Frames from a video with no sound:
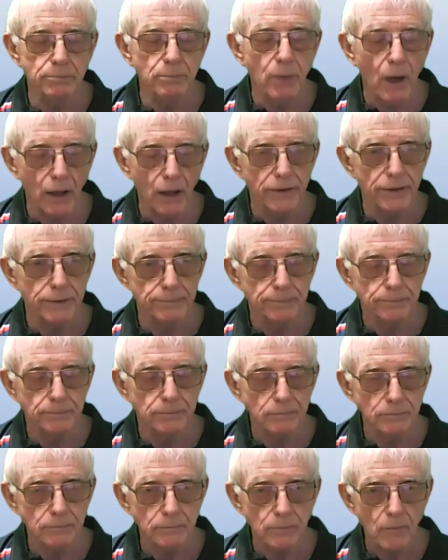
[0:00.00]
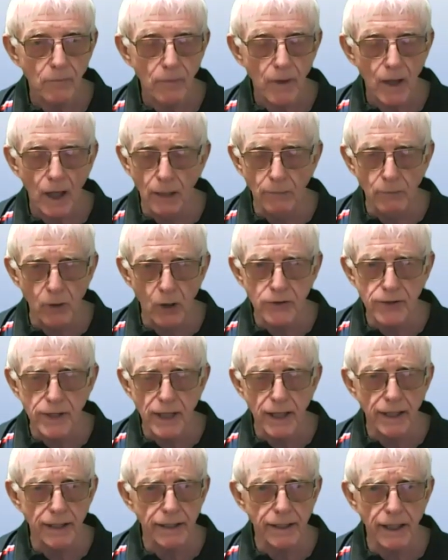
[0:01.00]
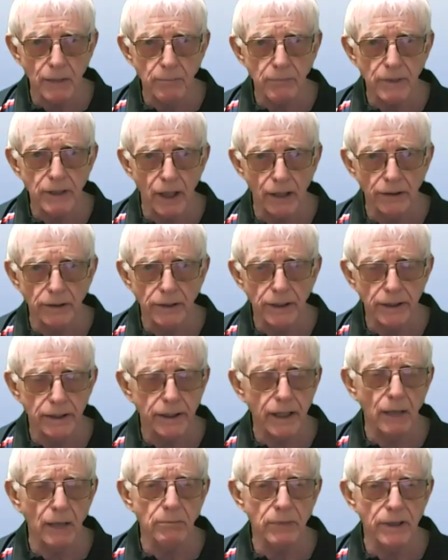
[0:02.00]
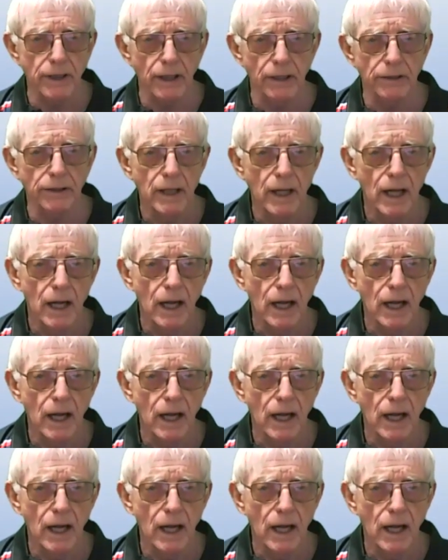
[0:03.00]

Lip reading: But I'm not saying it can't be done. It can be done.